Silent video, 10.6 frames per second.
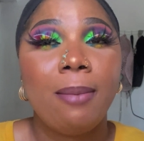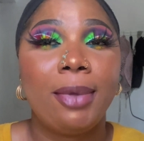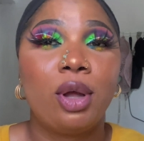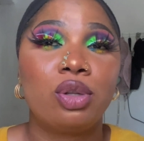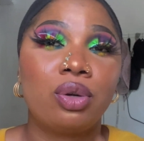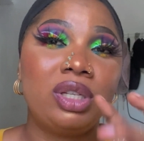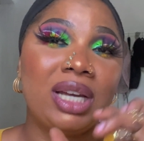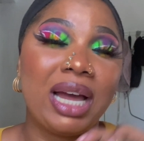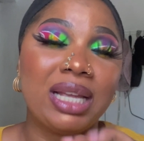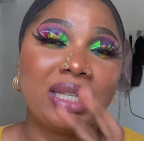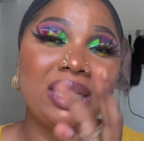because kojic
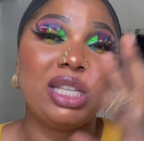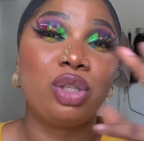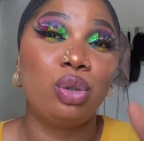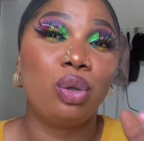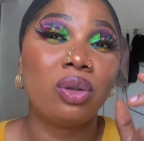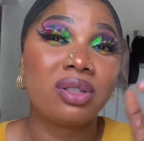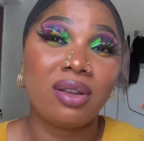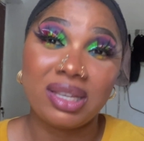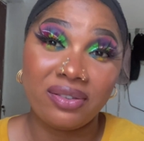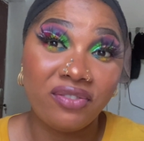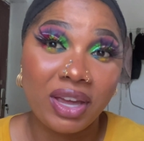acid is not
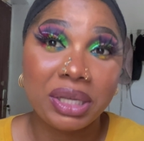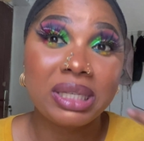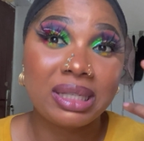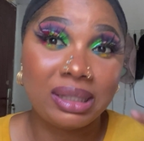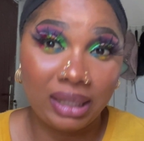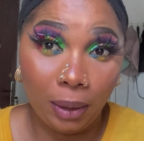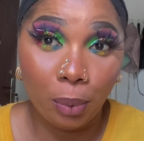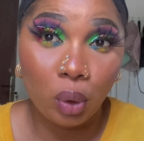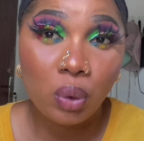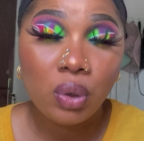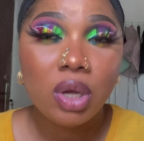very
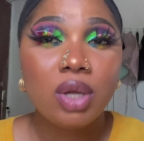stable